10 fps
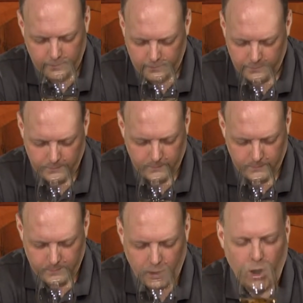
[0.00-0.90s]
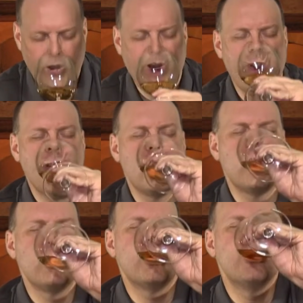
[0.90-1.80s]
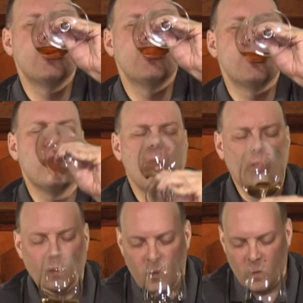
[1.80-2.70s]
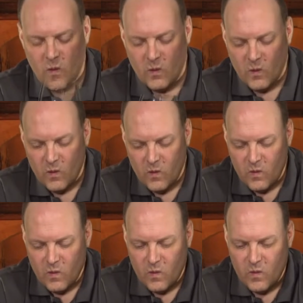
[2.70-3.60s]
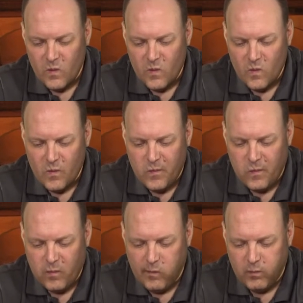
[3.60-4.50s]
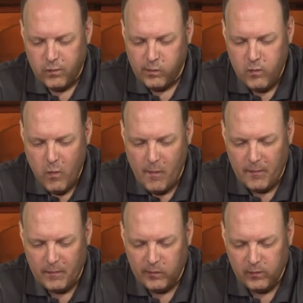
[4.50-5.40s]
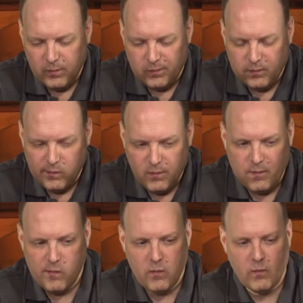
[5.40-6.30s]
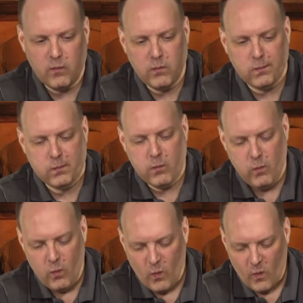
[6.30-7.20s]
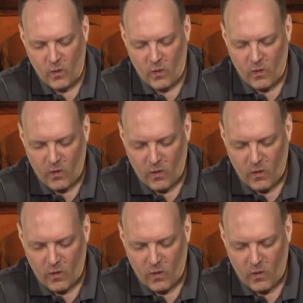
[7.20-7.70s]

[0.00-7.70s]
Nothing is said.